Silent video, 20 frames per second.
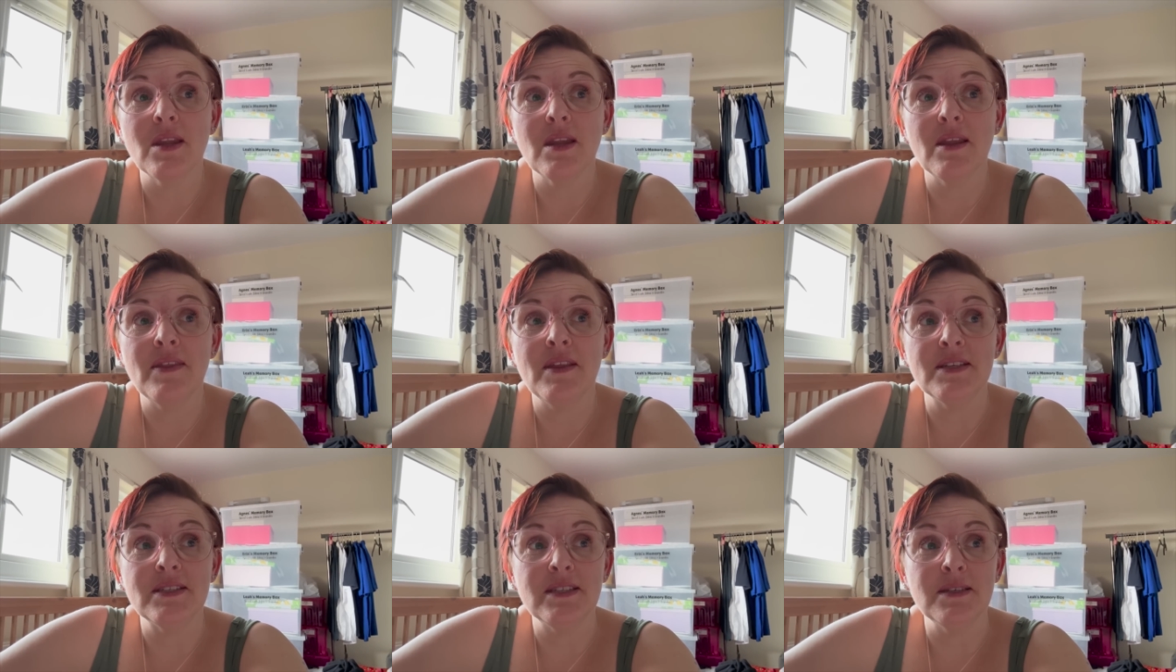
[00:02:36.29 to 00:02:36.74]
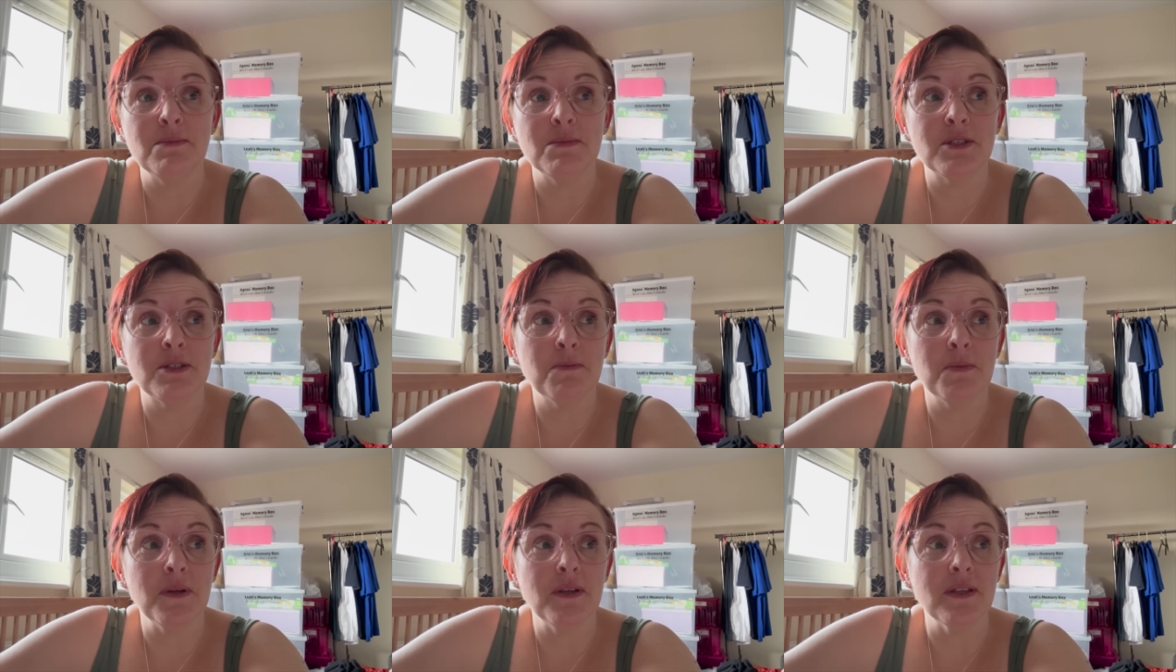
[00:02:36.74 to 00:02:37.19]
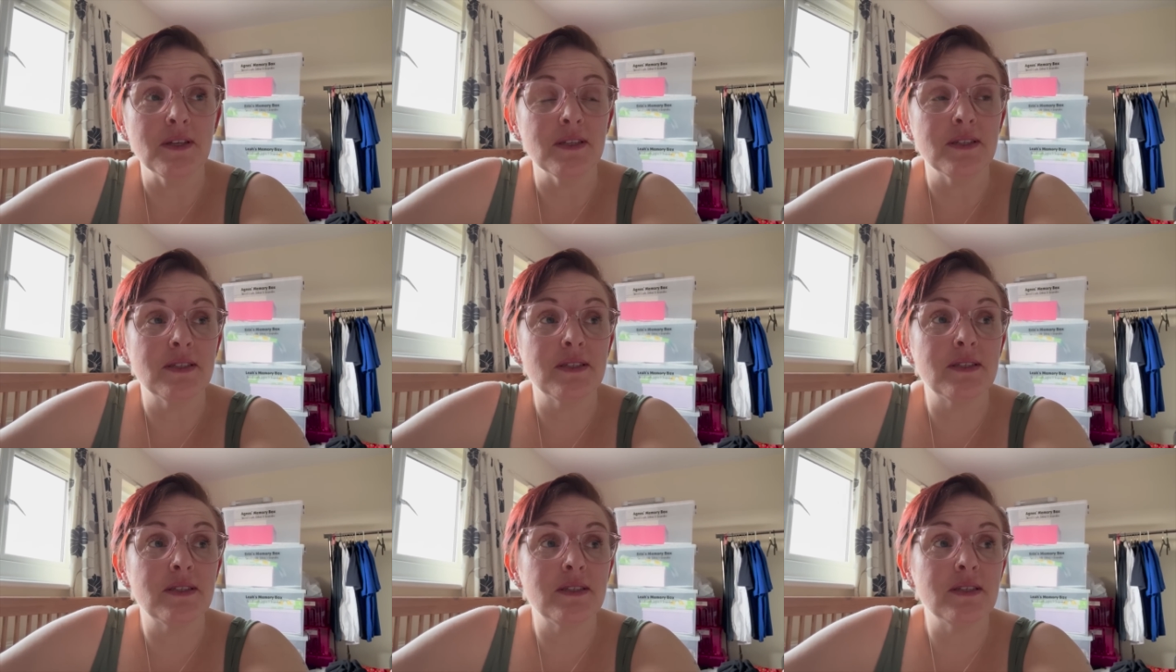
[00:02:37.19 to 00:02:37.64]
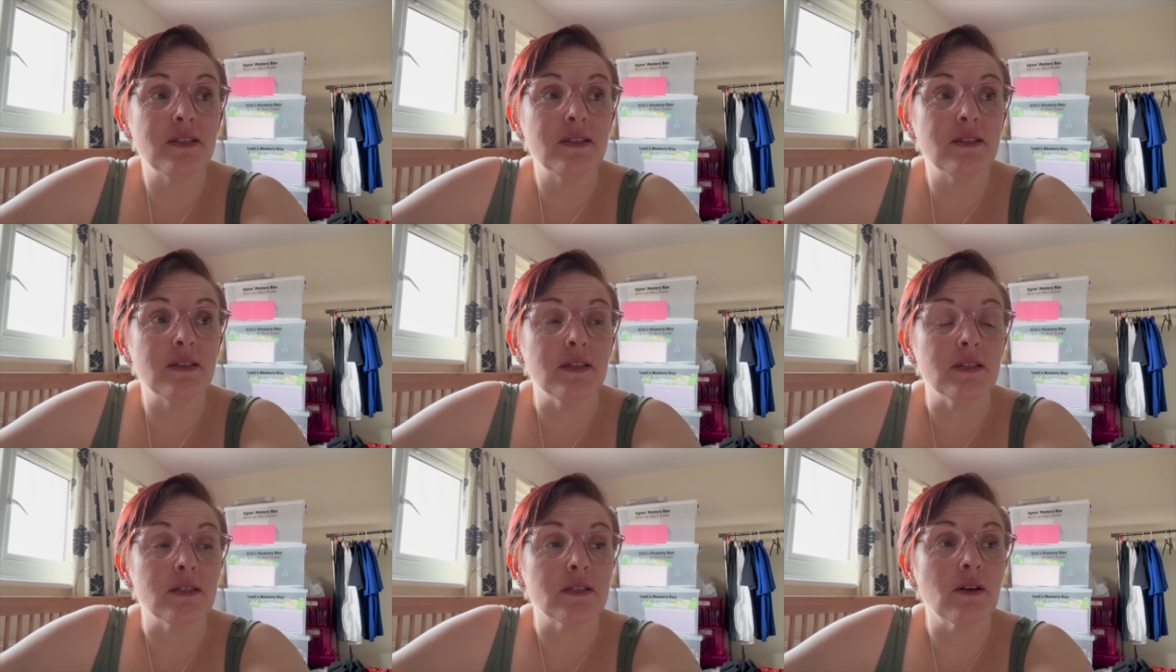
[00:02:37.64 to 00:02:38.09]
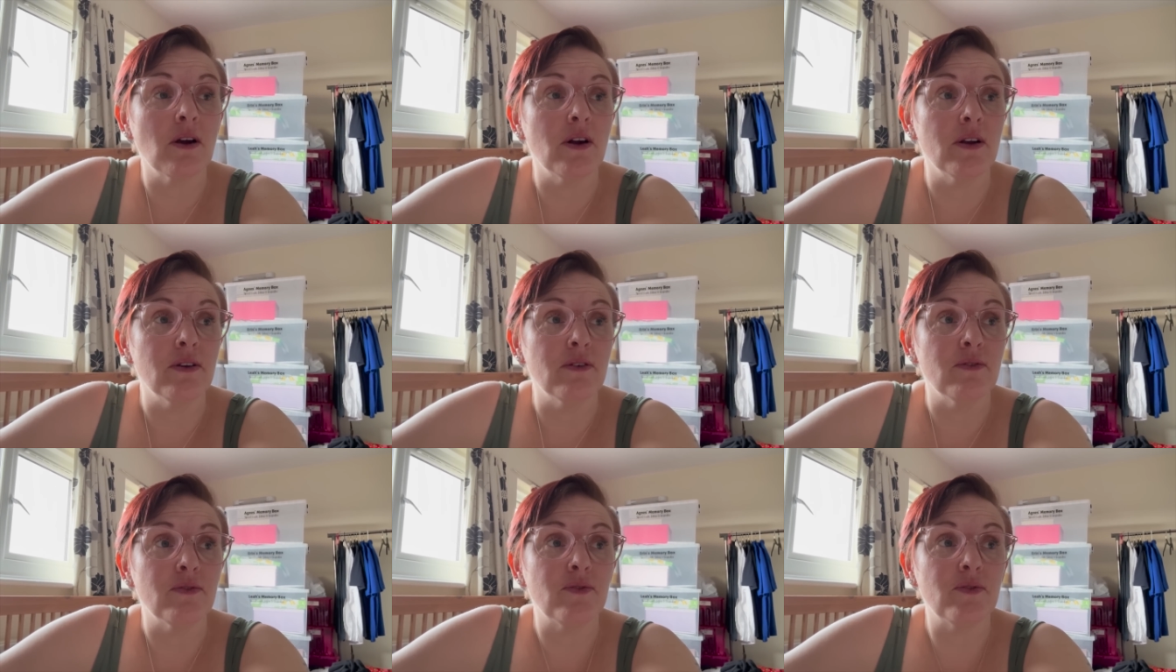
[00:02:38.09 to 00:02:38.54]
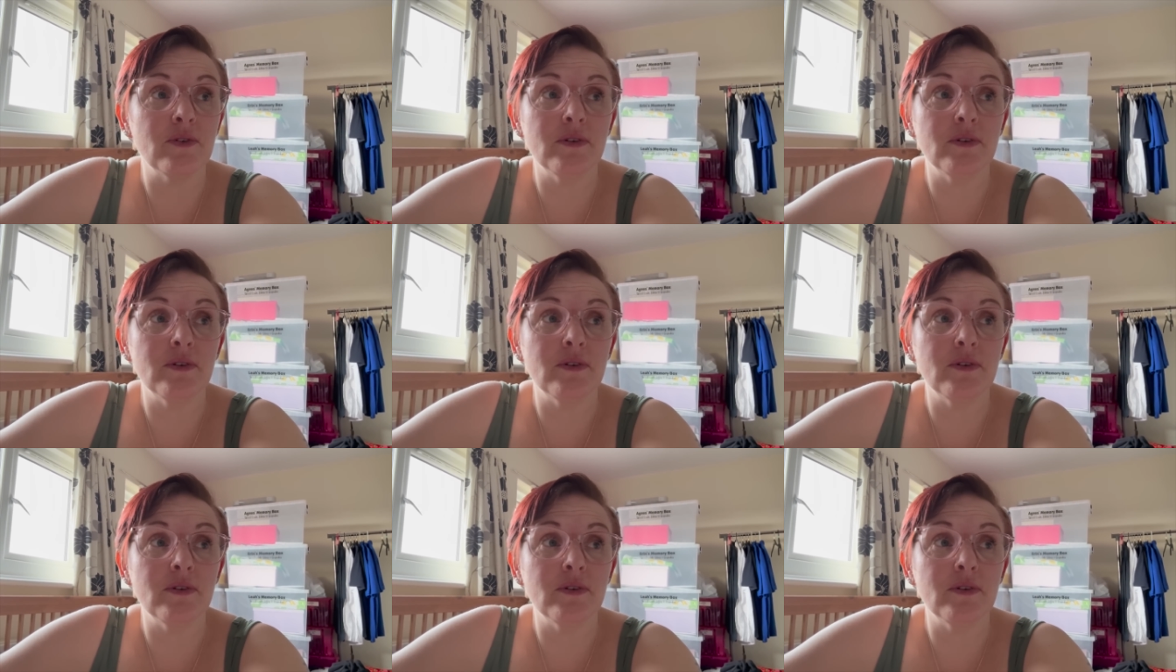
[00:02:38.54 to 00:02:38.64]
there seems to be this this kind of